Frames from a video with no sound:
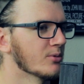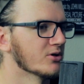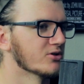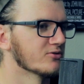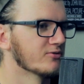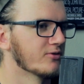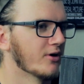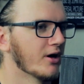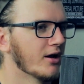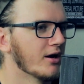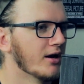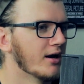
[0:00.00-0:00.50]
much
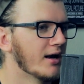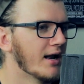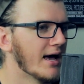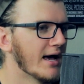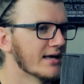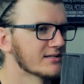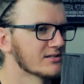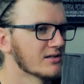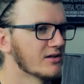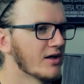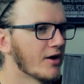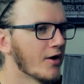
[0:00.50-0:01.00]
fun and
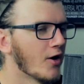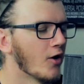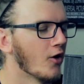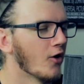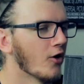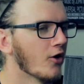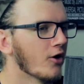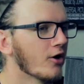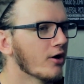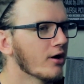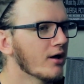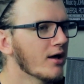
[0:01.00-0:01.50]
has a lot of
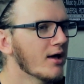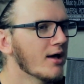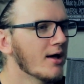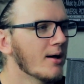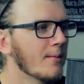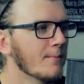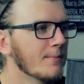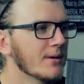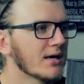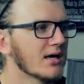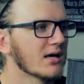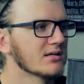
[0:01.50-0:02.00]
heart.
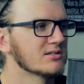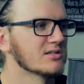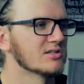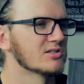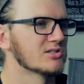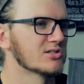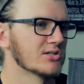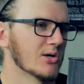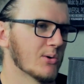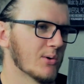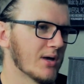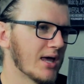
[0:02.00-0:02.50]
Because
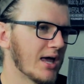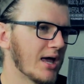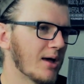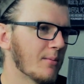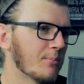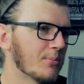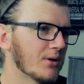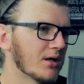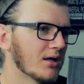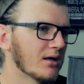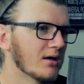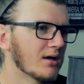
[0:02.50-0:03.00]
it's so
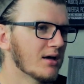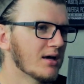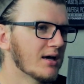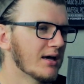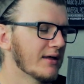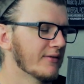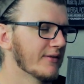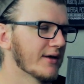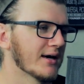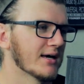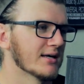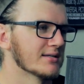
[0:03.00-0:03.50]
campy.
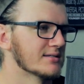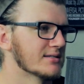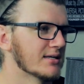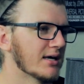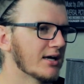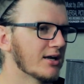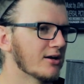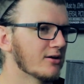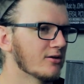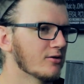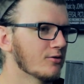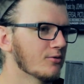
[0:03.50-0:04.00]
And like I
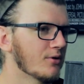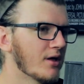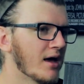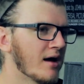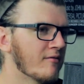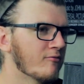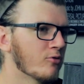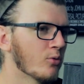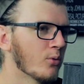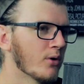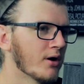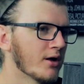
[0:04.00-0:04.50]
said,
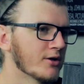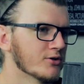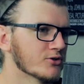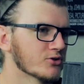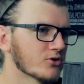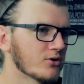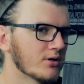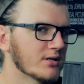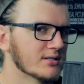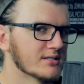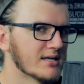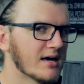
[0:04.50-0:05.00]
everyone on
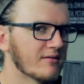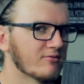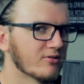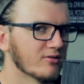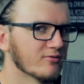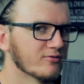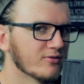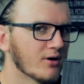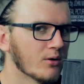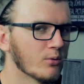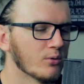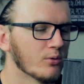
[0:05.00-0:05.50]
screen's
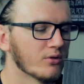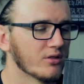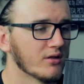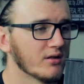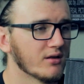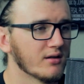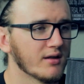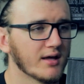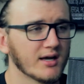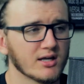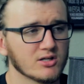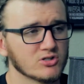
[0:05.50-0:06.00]
having fun with
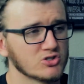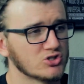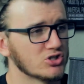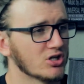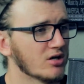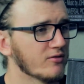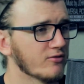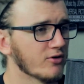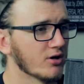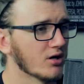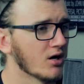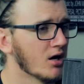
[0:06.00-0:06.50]
it. Like, is
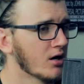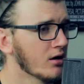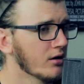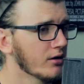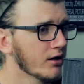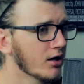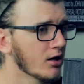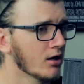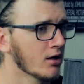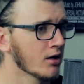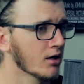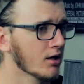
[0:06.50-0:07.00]
Jennifer
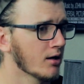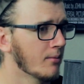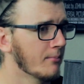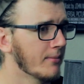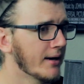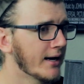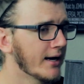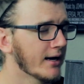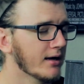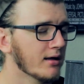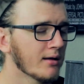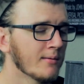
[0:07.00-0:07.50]
Connelly going to come
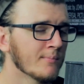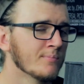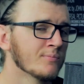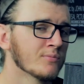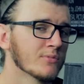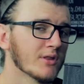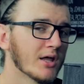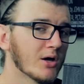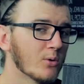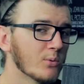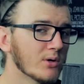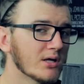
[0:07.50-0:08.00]
back?
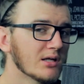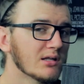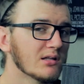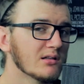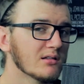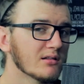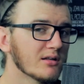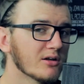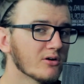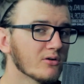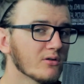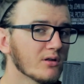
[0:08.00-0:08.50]
Like, we
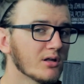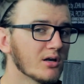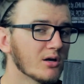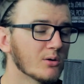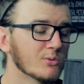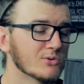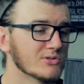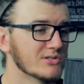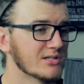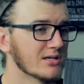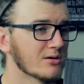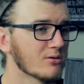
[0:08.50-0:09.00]
literally
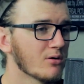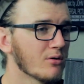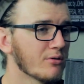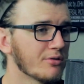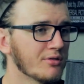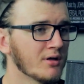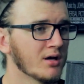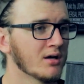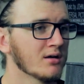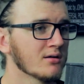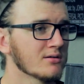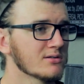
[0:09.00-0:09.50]
know zero
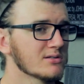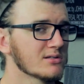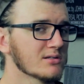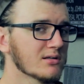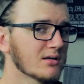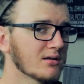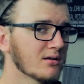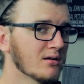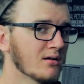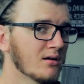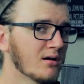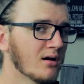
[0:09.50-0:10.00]

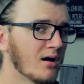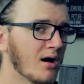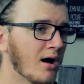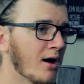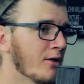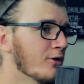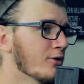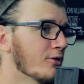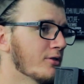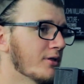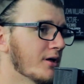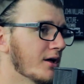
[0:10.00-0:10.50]
things
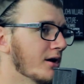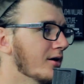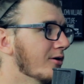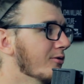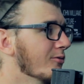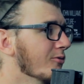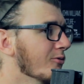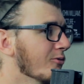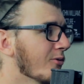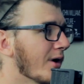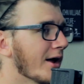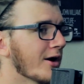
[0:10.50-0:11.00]
other
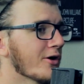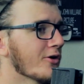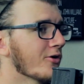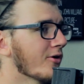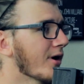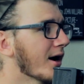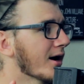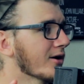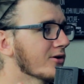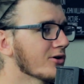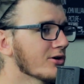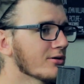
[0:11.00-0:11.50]
than
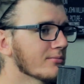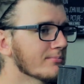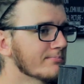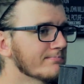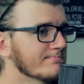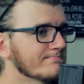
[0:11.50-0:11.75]
writer-director.